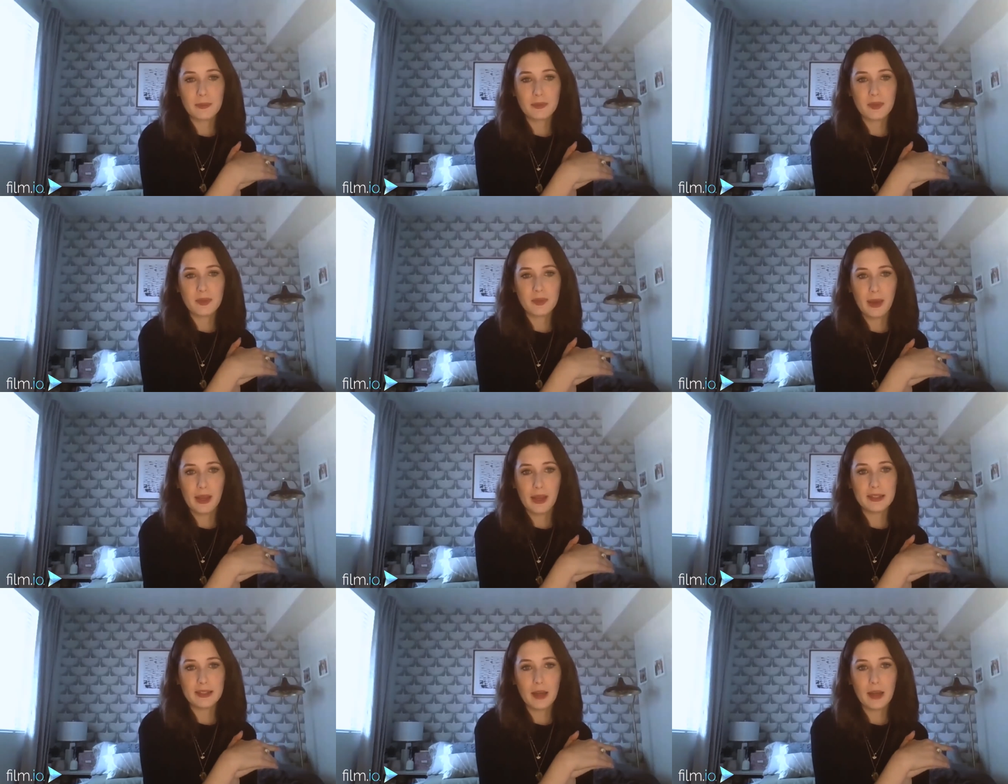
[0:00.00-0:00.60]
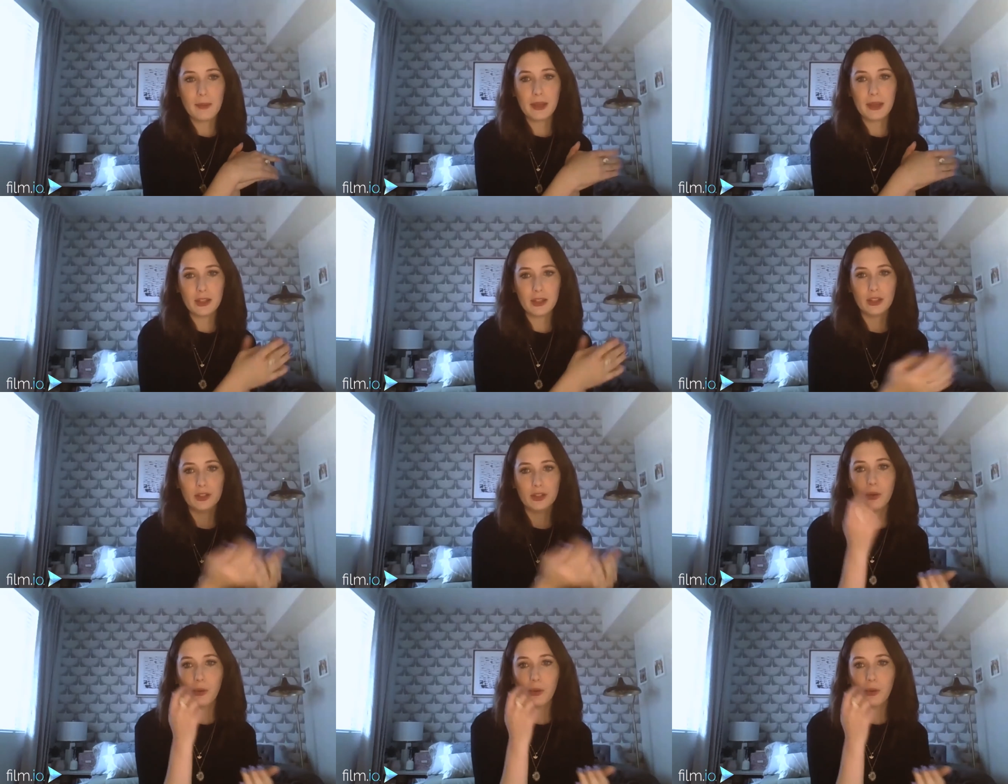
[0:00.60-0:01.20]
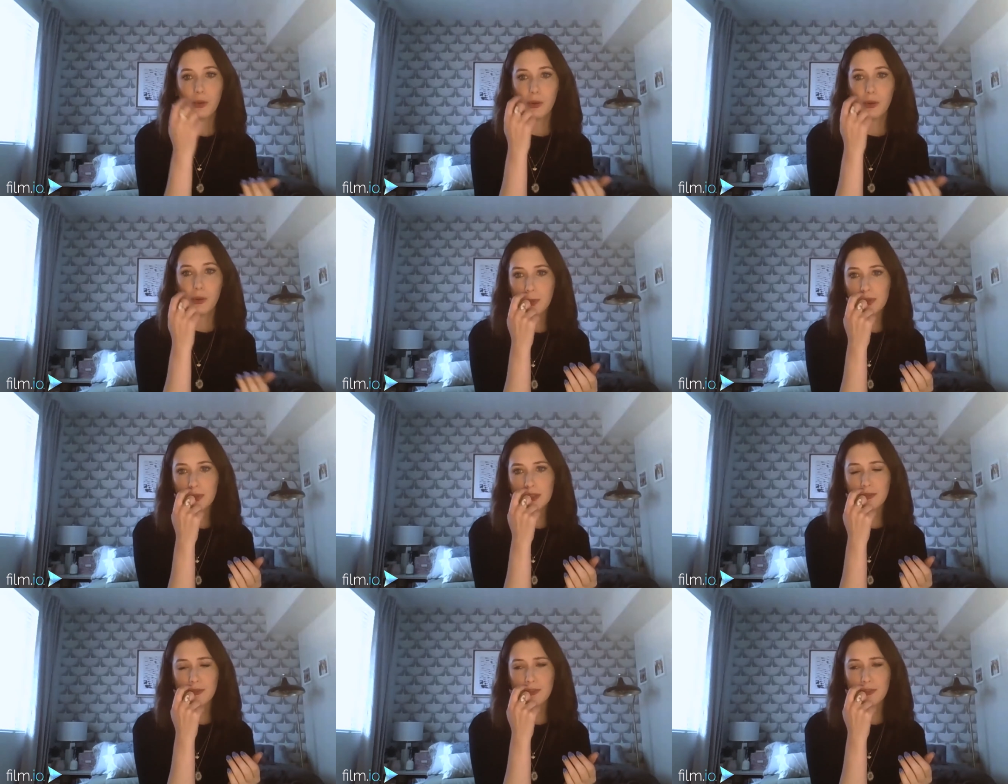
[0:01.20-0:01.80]
to be filmed twice before,
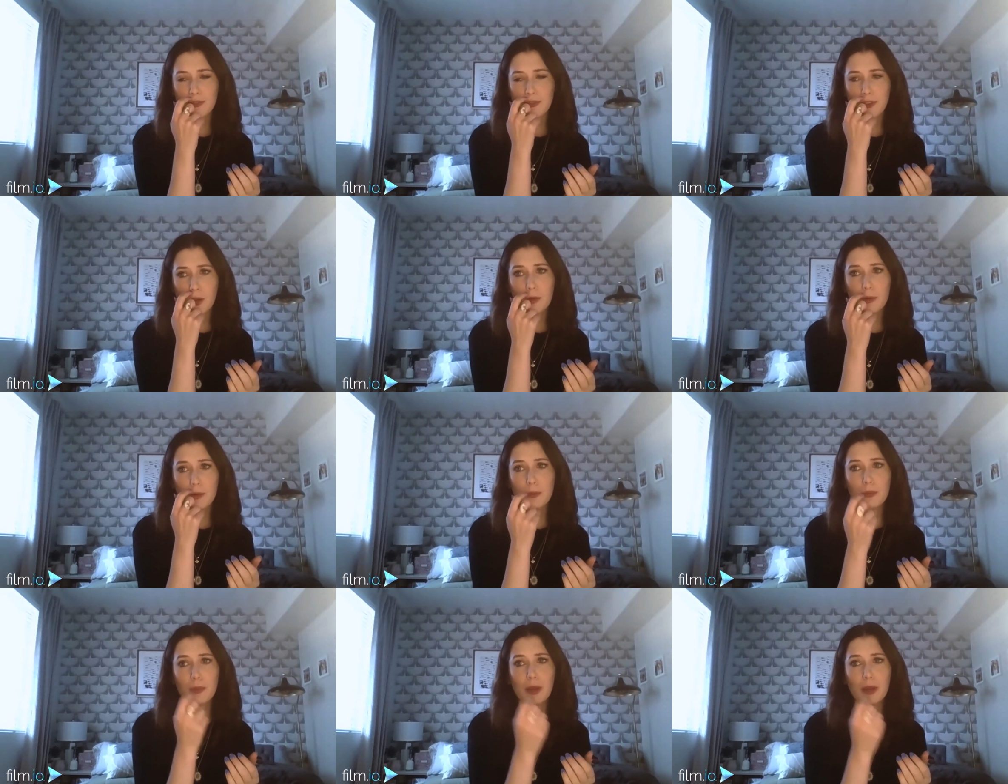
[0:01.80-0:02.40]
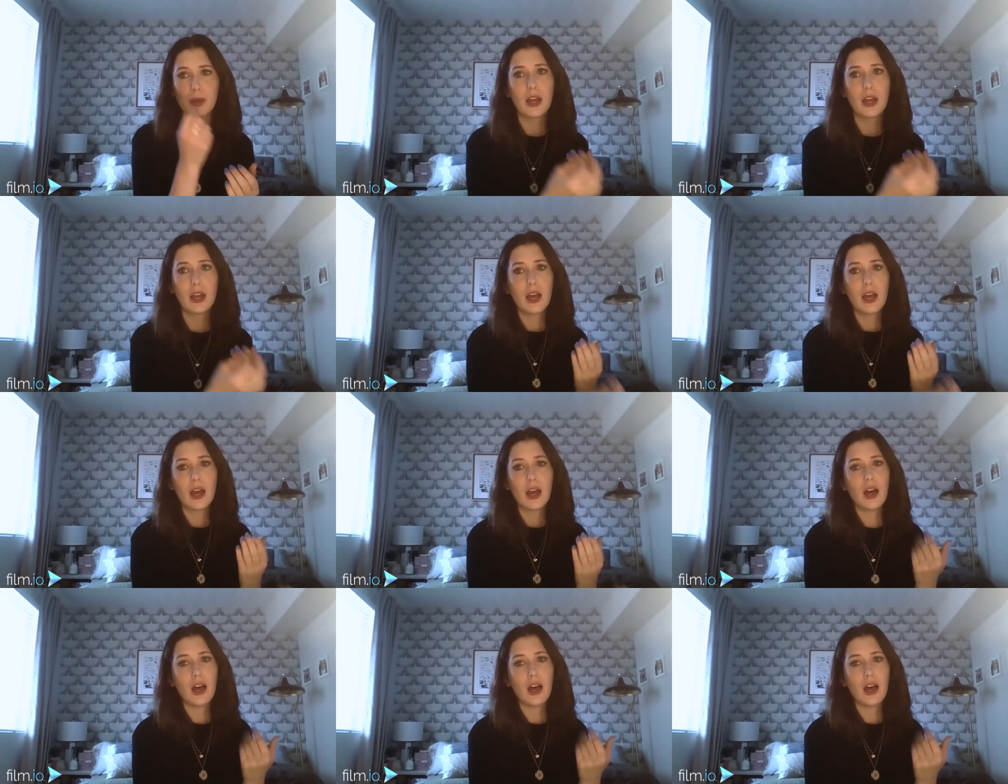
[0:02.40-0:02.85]
except the pandemic. You know, we were